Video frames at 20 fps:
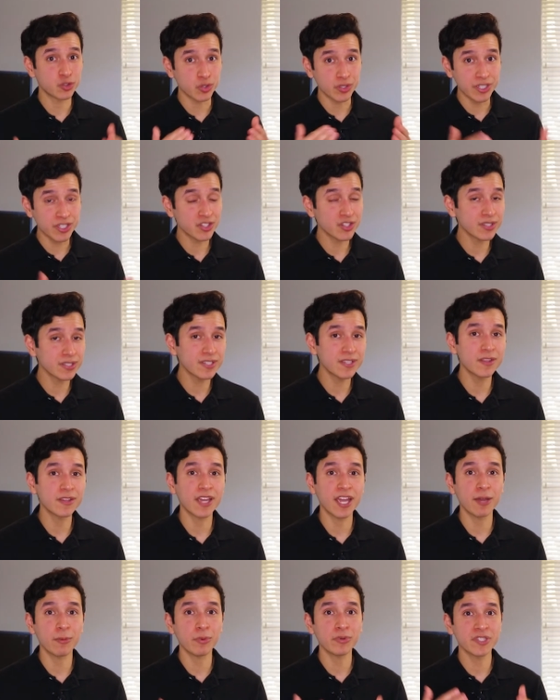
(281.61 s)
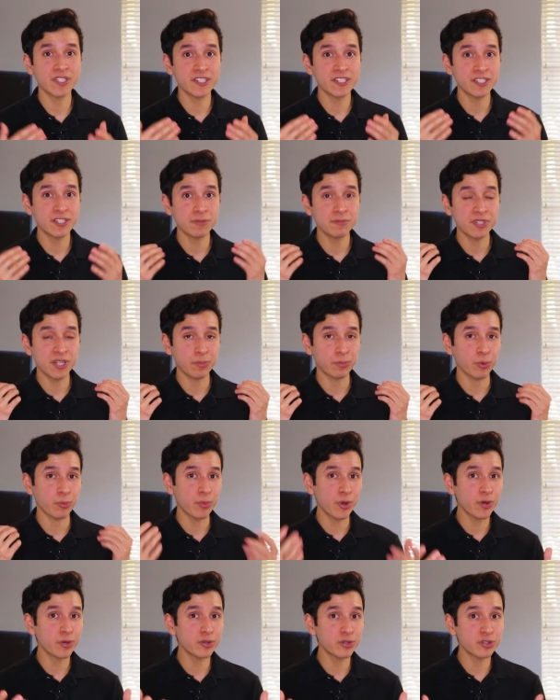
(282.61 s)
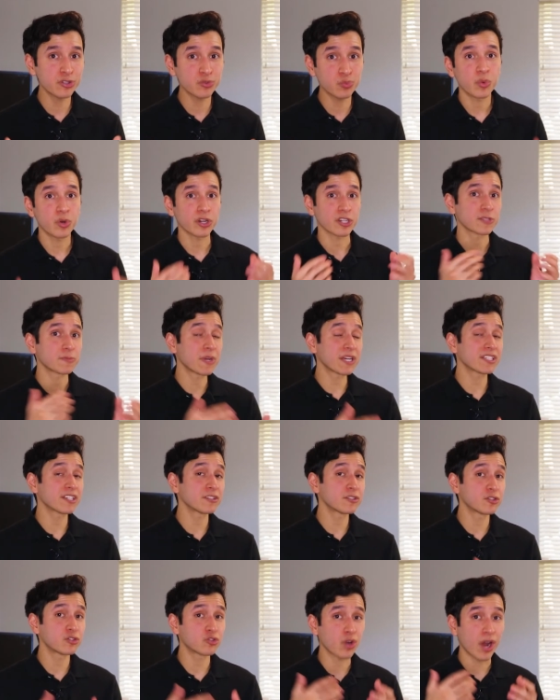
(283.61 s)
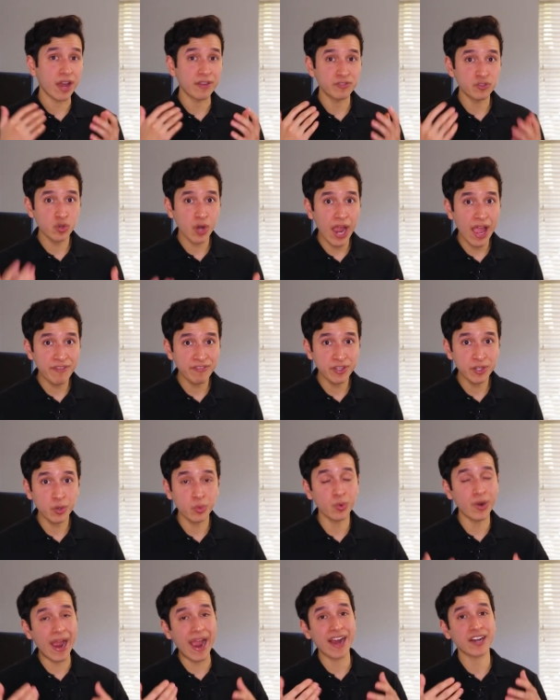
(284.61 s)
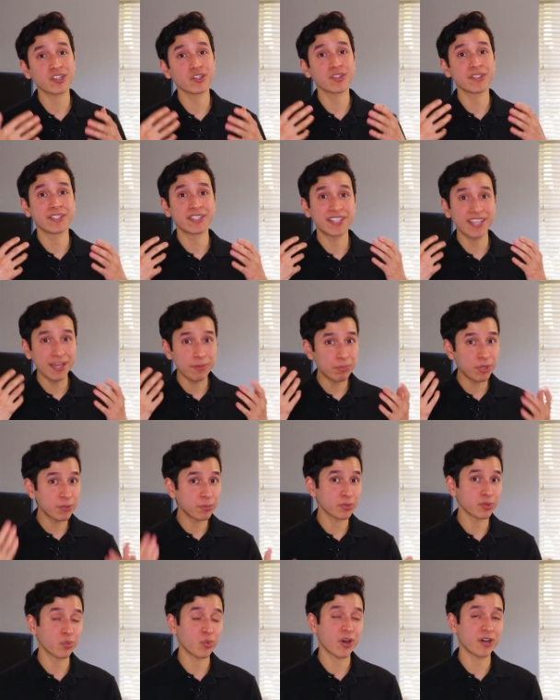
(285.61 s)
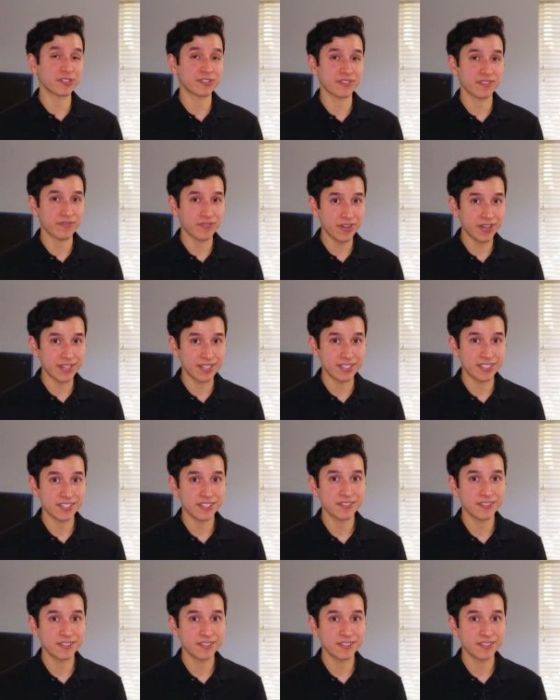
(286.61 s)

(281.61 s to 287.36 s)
traditionally, the cable systems and promoters were expected to drive traffic or actually get people to watch the fight.